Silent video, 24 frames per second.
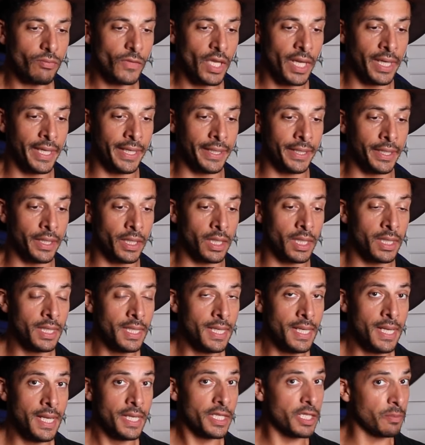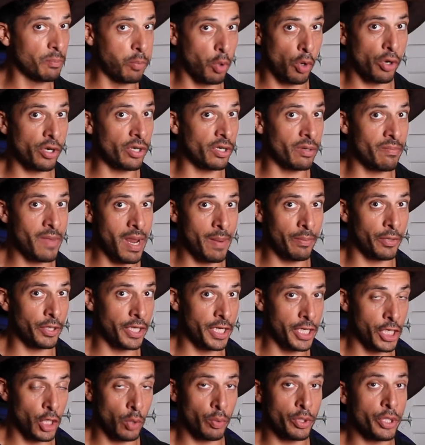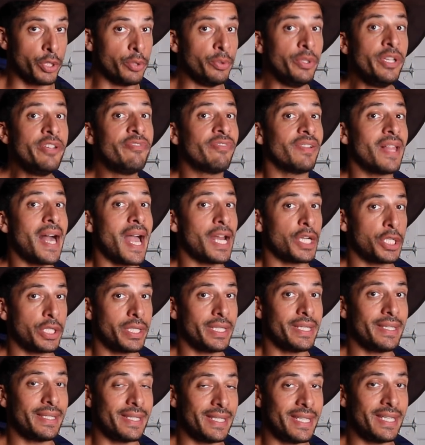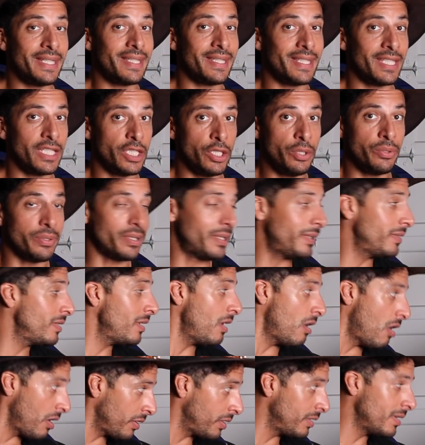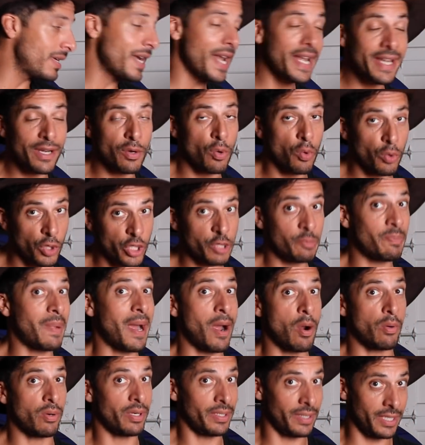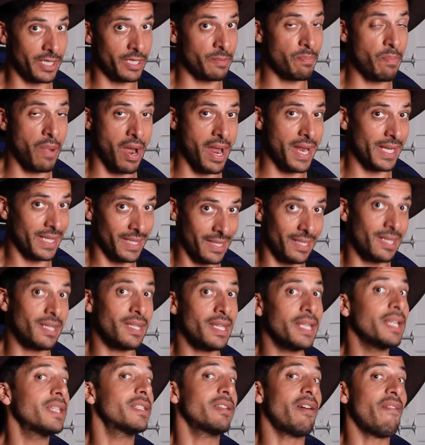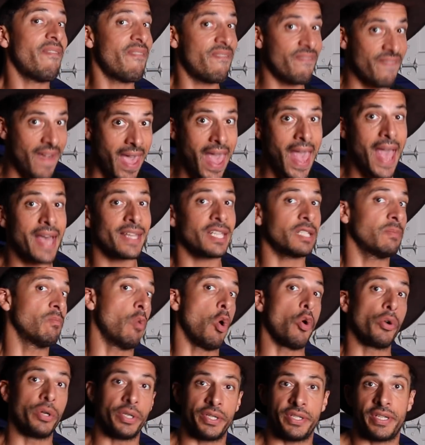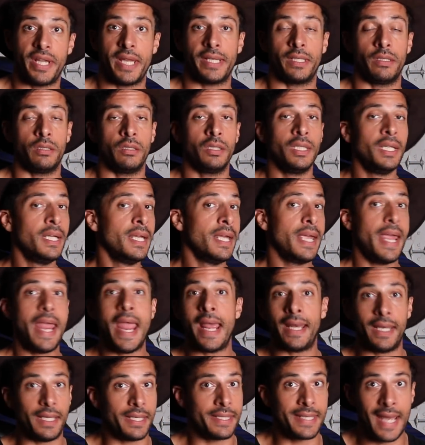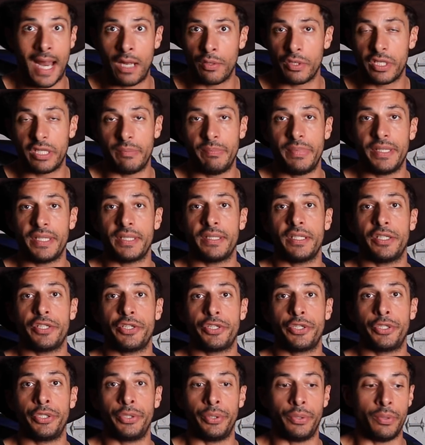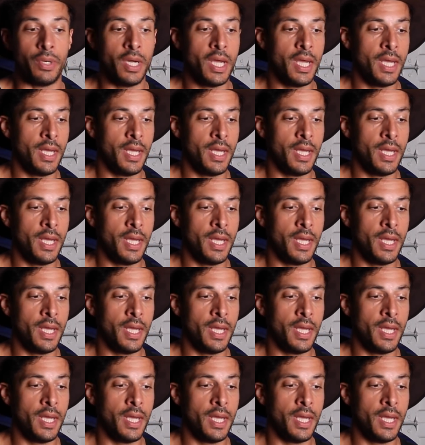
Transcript: And it's important to remember, you know, when you reflash these ECUs, there's 180 horsepower in this bike. This thing is a fast motorcycle, and it sounds the business too.